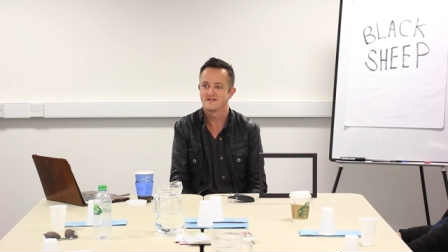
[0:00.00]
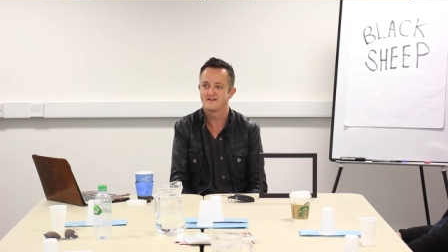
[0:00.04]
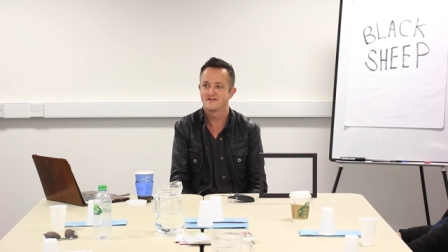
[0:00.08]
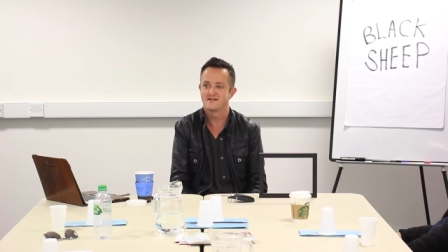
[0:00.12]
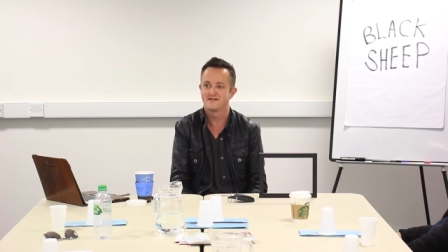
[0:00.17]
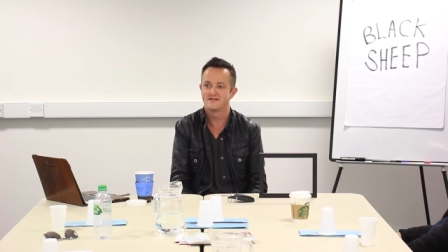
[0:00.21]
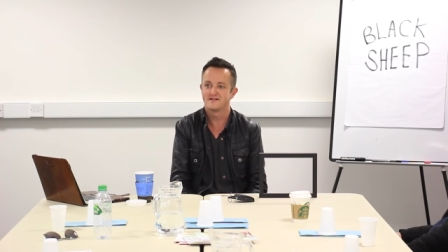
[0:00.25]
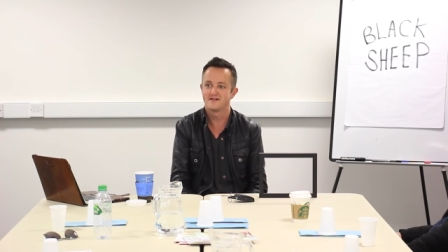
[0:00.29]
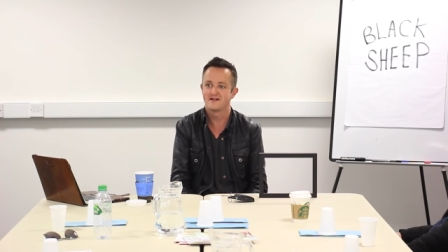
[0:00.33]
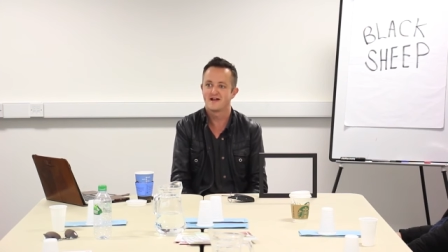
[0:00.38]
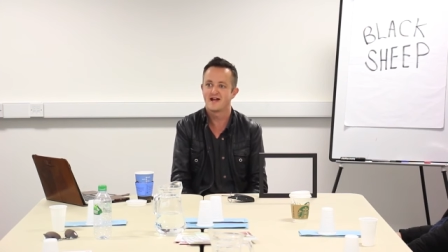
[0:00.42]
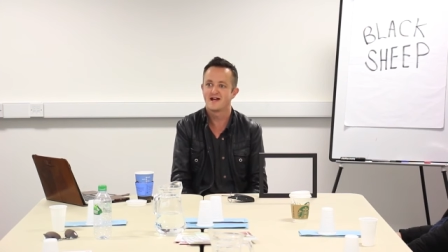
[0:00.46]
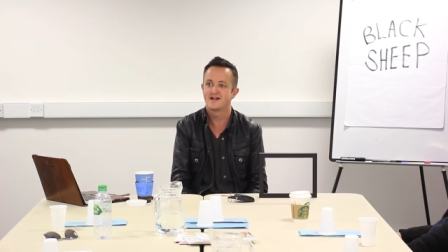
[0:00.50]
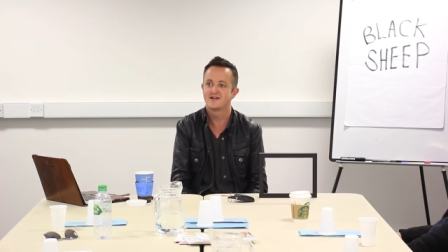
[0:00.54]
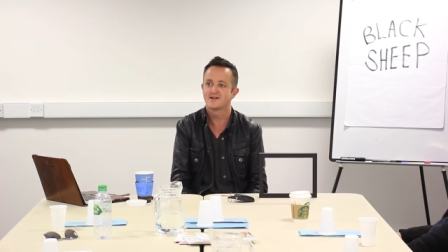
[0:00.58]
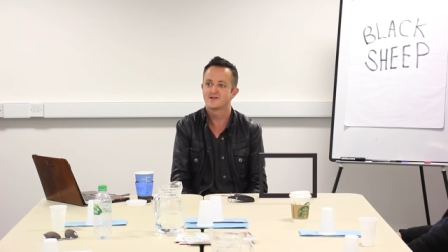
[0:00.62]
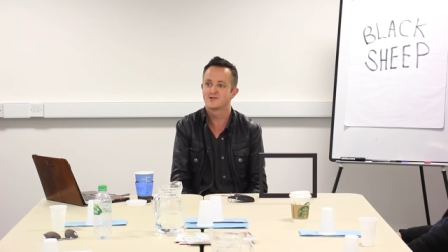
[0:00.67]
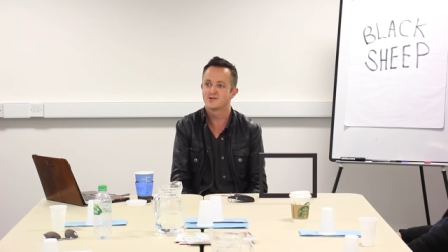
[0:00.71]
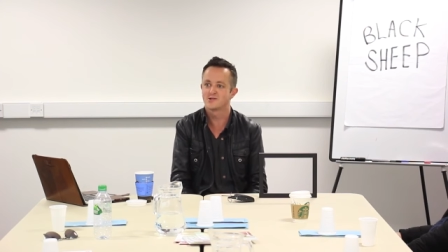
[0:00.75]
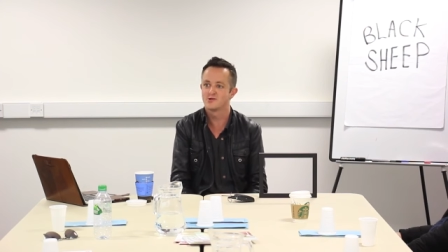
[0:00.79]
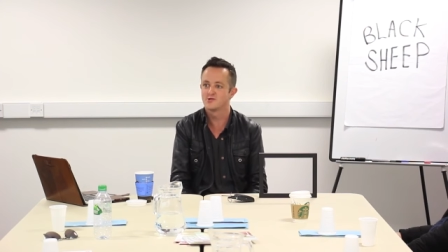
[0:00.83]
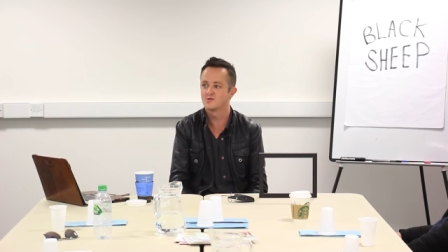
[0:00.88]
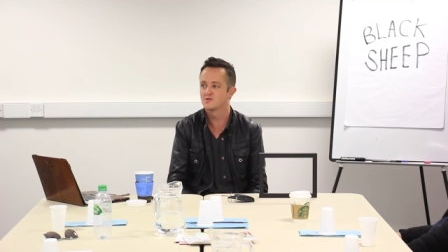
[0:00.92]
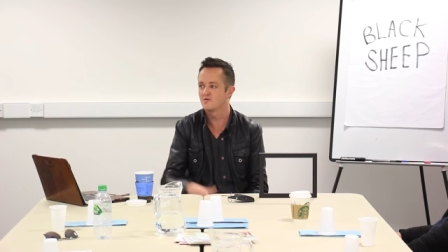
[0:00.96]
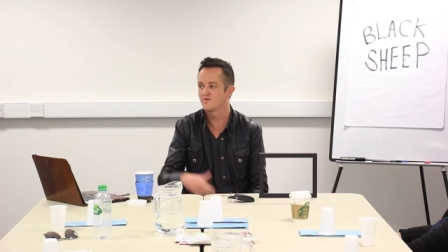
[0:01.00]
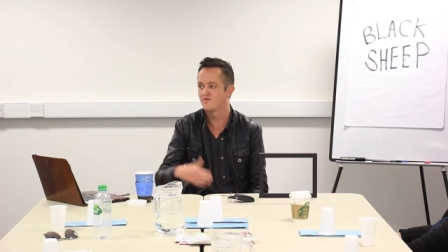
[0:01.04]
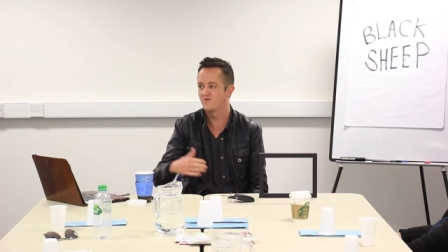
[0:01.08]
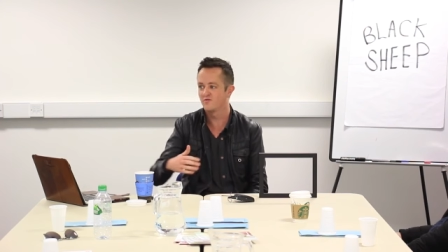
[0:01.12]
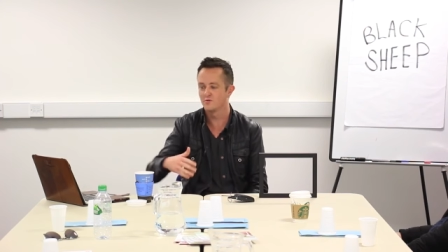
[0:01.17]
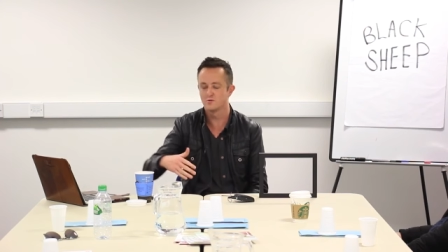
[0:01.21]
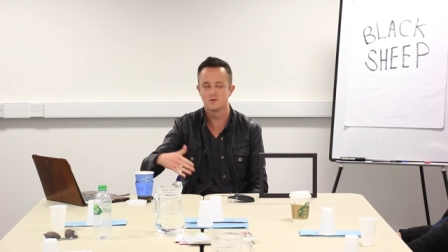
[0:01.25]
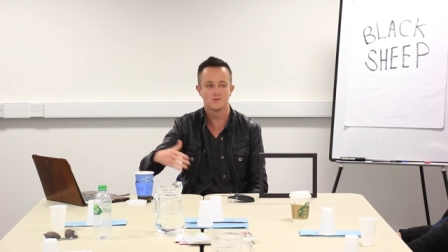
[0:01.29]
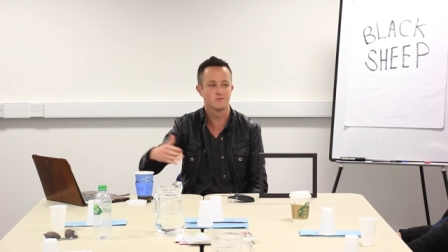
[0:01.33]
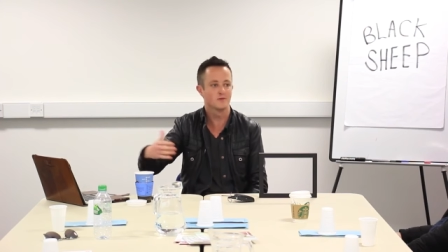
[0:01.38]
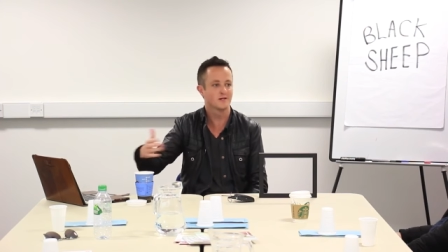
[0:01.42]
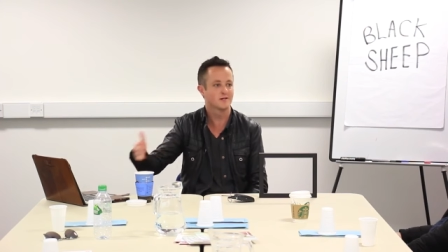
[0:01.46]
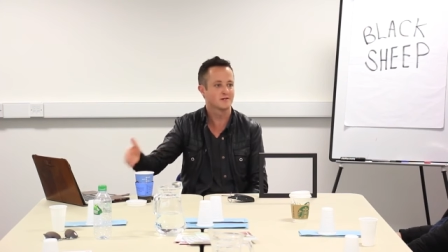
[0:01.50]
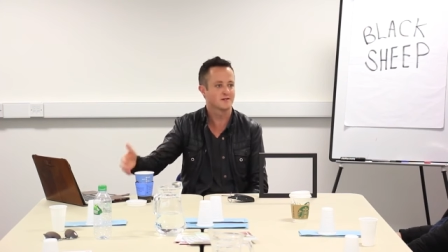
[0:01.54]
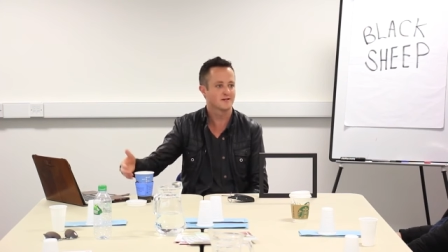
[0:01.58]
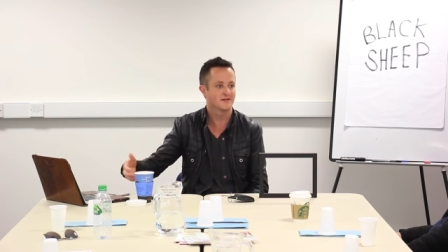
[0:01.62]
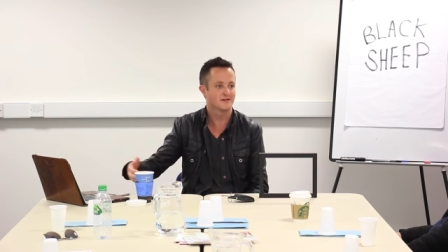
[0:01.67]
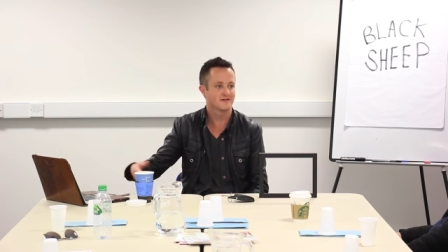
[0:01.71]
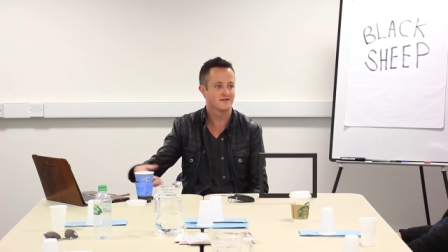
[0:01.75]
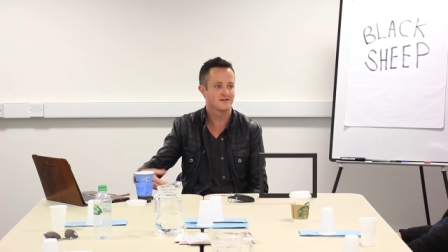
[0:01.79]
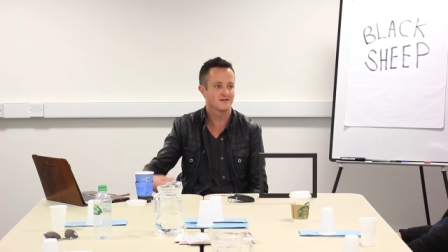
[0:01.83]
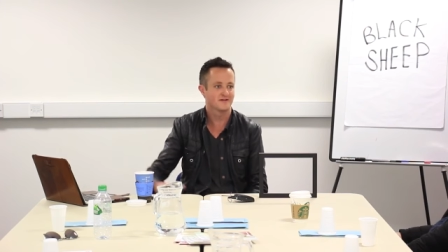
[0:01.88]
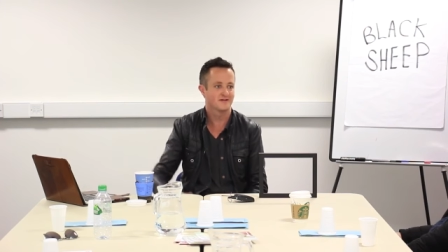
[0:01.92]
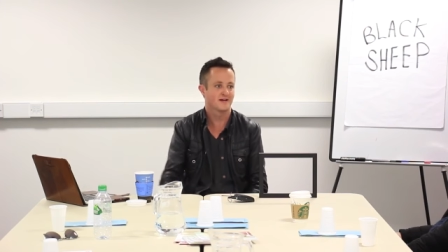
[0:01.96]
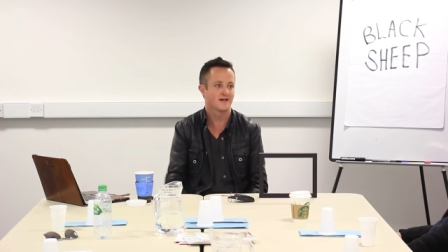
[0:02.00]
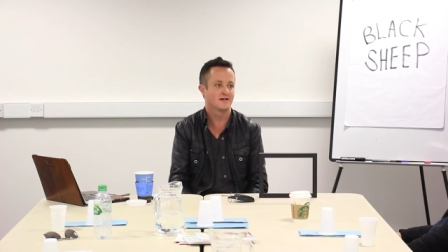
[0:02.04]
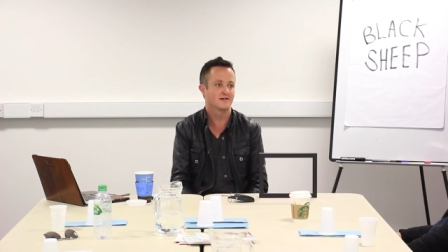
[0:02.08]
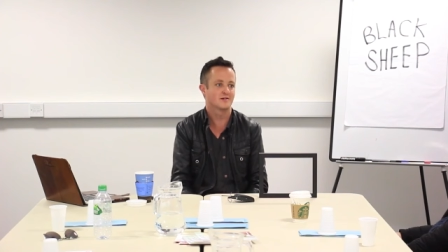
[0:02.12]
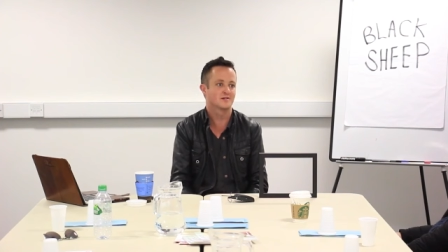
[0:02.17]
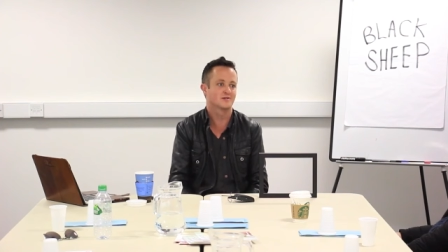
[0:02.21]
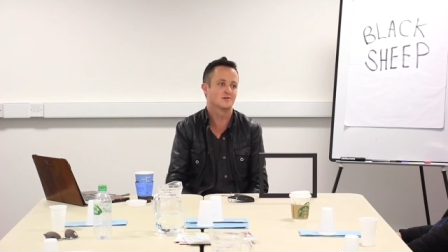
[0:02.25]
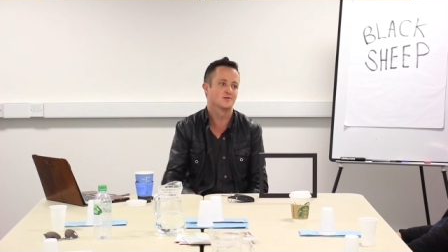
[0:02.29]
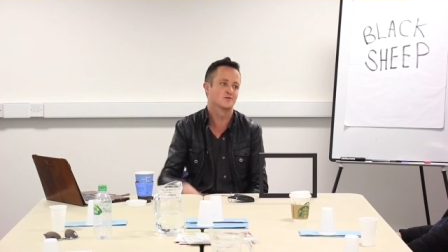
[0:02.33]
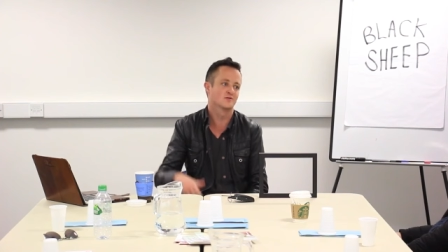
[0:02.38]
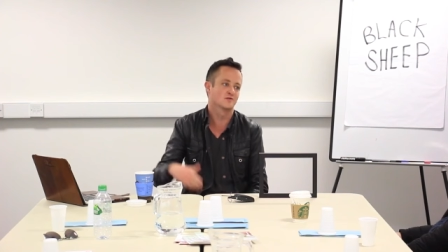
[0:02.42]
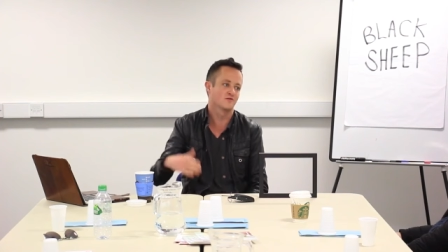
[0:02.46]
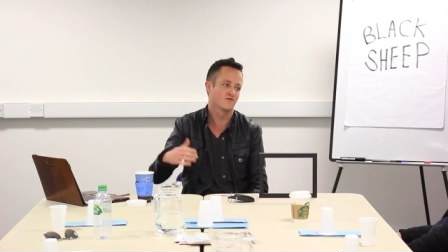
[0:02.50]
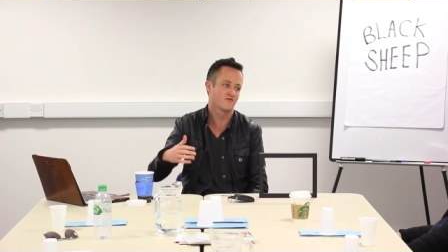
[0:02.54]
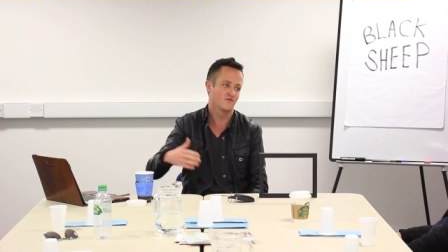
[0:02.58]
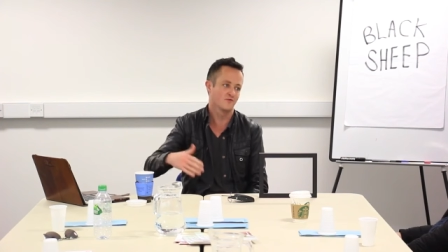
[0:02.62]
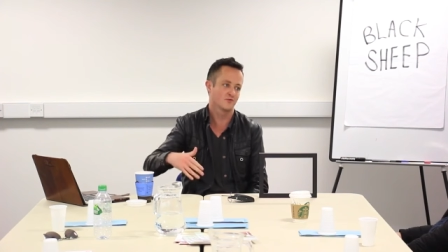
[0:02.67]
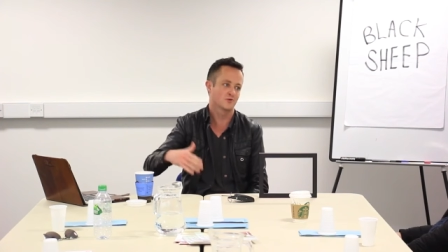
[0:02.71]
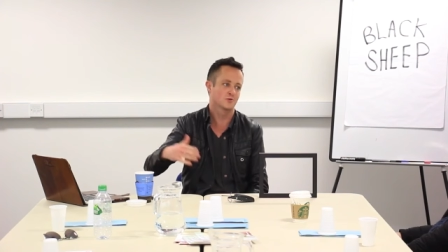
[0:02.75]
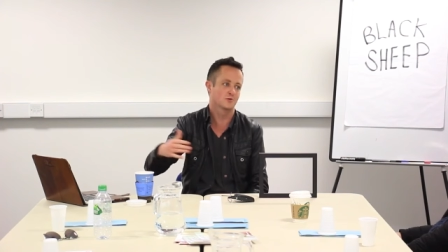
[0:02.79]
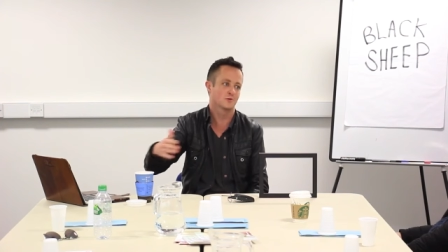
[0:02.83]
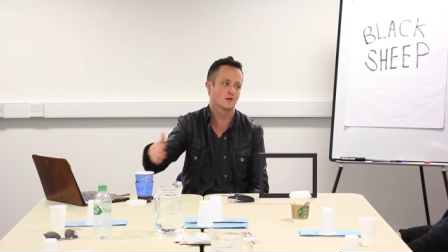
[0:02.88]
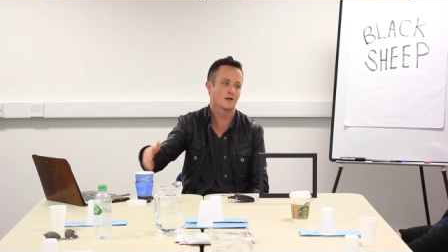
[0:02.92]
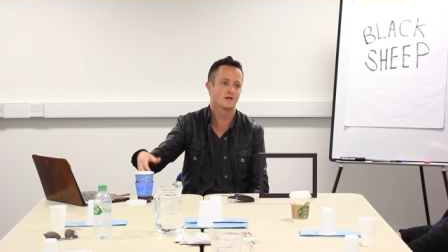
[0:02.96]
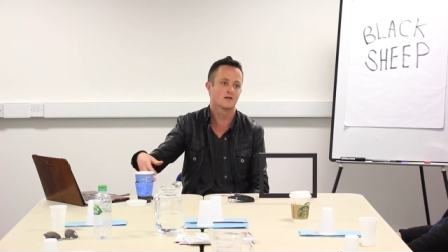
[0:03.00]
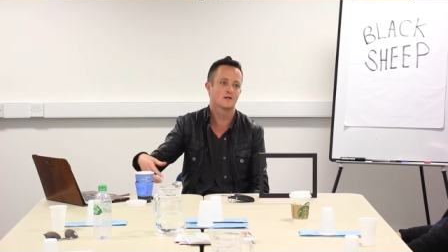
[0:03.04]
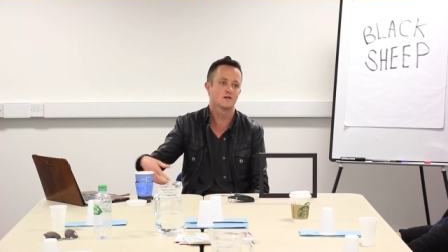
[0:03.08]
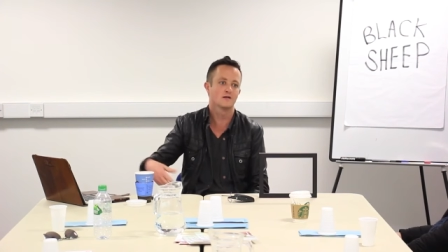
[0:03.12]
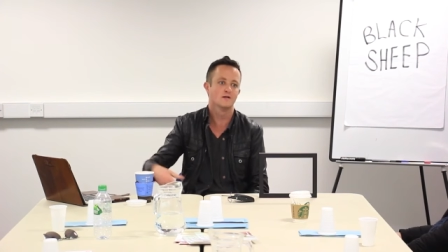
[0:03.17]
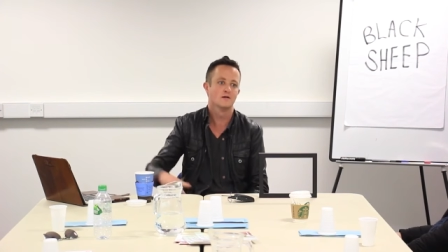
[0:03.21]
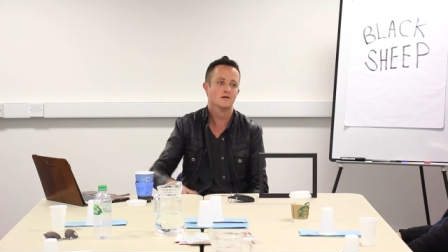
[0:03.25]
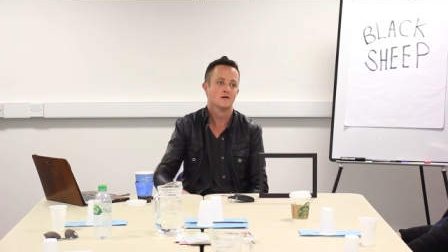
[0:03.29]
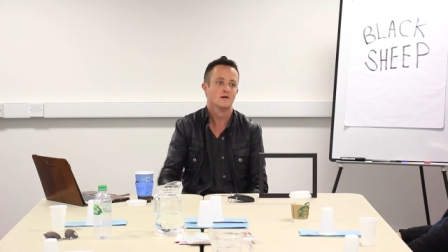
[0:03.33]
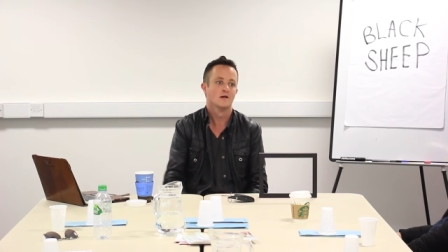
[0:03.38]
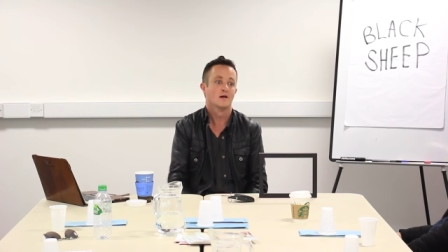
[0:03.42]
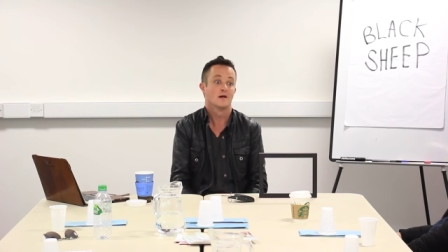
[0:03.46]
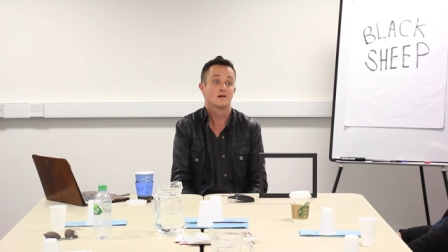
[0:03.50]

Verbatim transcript: and uh, any excuse for a meeting any excuse for training